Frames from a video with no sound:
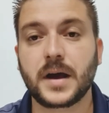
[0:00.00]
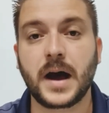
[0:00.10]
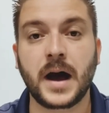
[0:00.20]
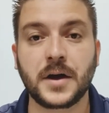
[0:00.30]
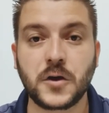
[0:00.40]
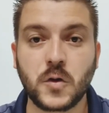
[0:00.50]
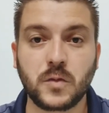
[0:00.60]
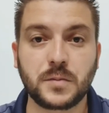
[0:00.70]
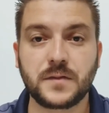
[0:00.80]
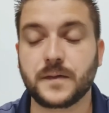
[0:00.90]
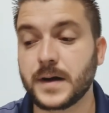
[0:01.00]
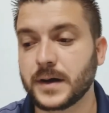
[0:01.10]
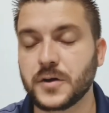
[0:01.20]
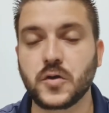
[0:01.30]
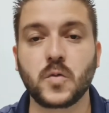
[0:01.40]
you will be fine
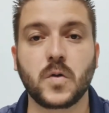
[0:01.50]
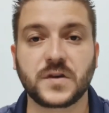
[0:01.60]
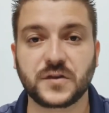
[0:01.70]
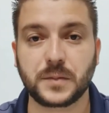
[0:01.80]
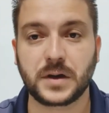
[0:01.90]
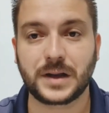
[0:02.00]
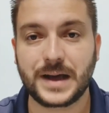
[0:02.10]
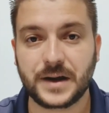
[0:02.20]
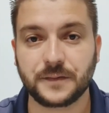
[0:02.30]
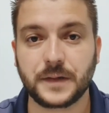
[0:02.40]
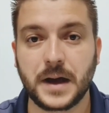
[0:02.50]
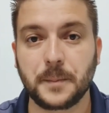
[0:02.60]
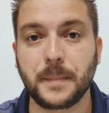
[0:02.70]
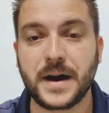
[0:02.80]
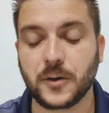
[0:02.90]
and you won't smell a lot of
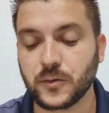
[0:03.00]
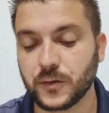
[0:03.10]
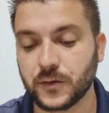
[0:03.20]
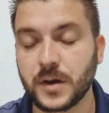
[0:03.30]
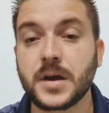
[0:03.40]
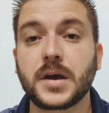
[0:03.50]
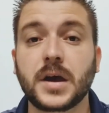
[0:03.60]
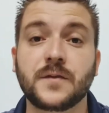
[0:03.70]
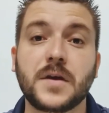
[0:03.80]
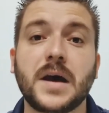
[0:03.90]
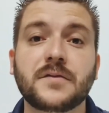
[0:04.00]
bad odors. If you have any